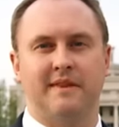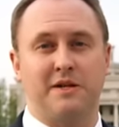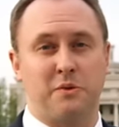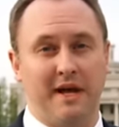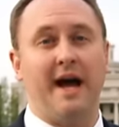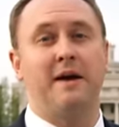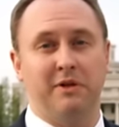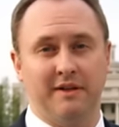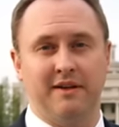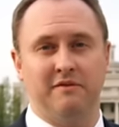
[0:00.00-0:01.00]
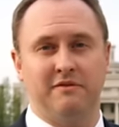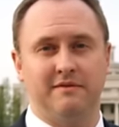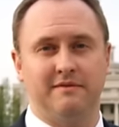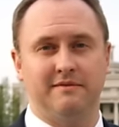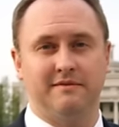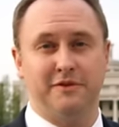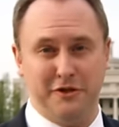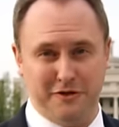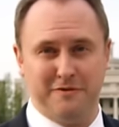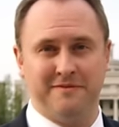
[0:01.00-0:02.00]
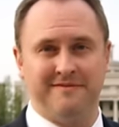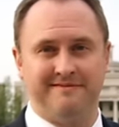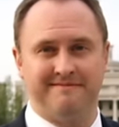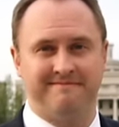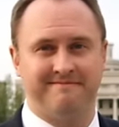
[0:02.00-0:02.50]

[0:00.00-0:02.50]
That's what I believe. Do you?